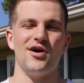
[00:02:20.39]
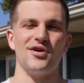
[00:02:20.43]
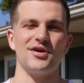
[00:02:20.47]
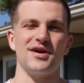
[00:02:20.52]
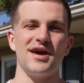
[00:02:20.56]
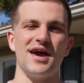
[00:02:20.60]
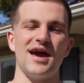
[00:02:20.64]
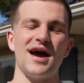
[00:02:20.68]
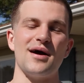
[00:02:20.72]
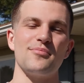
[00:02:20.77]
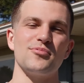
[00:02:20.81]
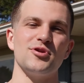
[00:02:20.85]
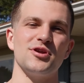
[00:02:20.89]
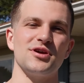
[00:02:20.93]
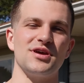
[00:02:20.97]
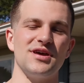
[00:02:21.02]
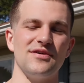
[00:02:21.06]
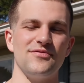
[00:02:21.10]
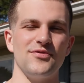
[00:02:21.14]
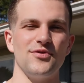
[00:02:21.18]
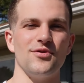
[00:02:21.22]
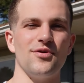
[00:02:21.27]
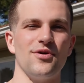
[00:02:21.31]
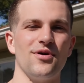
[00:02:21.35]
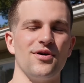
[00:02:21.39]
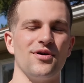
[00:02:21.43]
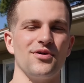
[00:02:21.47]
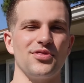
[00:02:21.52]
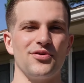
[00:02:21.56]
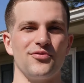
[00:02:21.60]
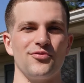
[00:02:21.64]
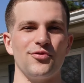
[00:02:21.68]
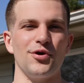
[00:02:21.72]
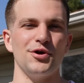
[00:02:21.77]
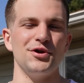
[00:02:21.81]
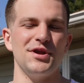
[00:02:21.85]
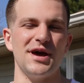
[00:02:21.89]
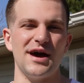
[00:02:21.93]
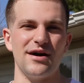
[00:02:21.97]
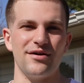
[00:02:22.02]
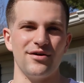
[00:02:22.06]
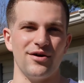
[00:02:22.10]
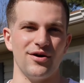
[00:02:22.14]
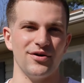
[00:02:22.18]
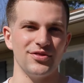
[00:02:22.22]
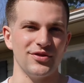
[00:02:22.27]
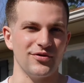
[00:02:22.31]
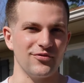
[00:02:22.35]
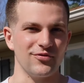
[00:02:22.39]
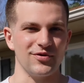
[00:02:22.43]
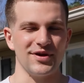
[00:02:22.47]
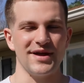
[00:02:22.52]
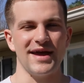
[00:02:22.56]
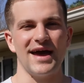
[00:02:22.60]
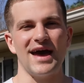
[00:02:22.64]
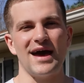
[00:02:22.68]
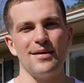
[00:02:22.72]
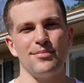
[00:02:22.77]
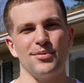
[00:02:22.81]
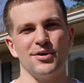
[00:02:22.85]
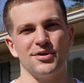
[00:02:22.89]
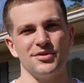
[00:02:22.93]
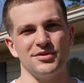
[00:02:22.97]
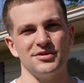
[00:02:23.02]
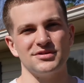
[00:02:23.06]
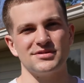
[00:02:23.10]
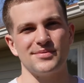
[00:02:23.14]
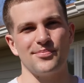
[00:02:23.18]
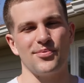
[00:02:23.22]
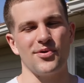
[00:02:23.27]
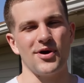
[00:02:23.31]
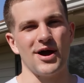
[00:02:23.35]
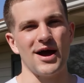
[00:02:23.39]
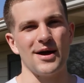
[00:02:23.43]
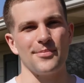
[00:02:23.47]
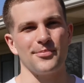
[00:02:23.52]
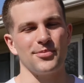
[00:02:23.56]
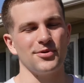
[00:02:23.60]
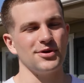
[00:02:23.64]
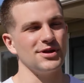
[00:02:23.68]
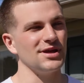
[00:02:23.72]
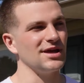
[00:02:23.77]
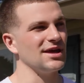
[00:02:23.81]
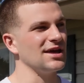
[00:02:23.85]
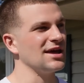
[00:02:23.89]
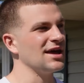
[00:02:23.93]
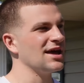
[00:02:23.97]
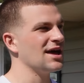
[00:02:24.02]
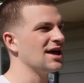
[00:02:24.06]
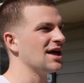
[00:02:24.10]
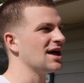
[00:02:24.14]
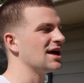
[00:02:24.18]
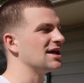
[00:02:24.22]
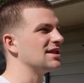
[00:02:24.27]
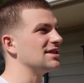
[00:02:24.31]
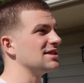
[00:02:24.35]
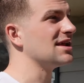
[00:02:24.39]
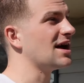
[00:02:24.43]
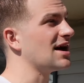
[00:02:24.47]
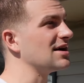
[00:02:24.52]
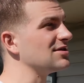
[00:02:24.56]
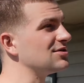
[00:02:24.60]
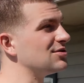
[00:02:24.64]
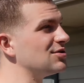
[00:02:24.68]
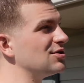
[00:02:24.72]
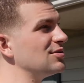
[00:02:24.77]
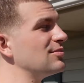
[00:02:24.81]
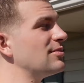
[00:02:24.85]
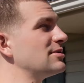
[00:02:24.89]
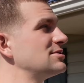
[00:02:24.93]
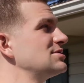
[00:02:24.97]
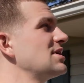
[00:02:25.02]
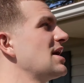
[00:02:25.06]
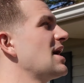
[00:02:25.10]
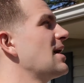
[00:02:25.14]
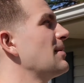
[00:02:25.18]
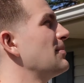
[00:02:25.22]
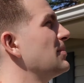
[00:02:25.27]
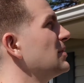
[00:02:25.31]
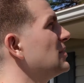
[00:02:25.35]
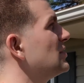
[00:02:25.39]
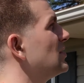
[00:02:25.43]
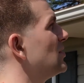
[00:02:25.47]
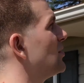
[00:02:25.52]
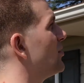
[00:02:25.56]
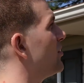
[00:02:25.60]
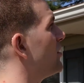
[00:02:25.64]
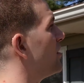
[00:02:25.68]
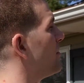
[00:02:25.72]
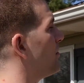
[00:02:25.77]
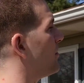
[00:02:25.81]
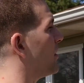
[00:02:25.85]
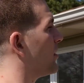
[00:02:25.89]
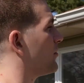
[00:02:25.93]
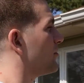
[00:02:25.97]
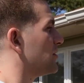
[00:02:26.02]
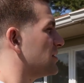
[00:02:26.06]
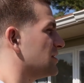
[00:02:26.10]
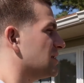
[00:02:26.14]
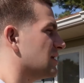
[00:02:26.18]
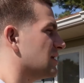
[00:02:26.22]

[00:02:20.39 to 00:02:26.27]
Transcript: Okay, I'm going to give you all the rundown on the rehab on this property. Not too much happened to it, but we